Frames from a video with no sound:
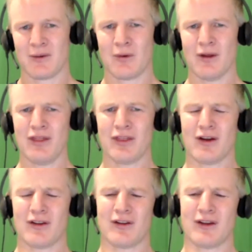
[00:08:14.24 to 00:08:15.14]
With
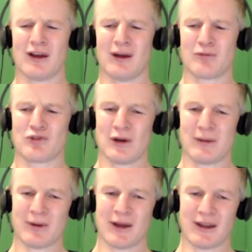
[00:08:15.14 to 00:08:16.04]
um,
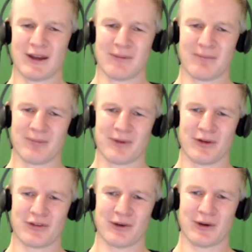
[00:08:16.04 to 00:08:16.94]
joint pain,
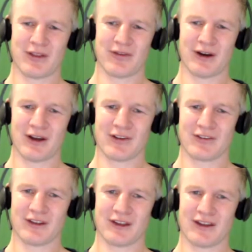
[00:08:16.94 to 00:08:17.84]

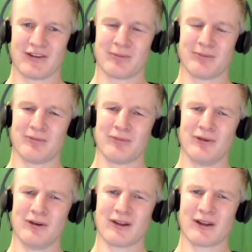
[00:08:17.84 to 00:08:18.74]
osteoarthritis, it gets
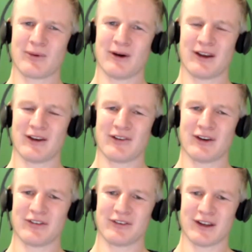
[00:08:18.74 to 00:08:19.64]
really quite
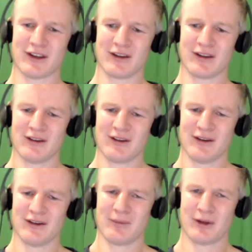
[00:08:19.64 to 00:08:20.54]
interesting
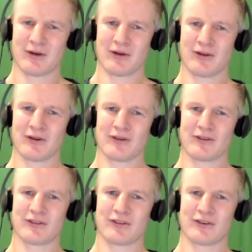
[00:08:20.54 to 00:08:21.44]

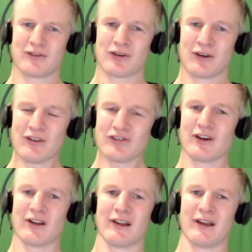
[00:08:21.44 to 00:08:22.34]
because
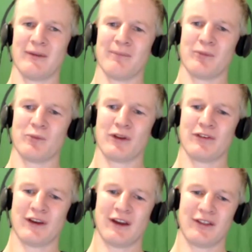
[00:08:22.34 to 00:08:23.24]
traditionally we
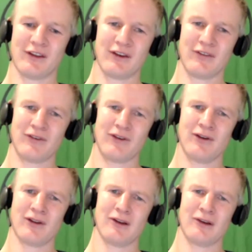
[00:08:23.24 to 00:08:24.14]
say that if you
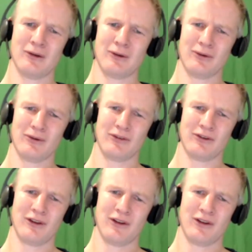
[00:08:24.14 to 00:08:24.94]
can lose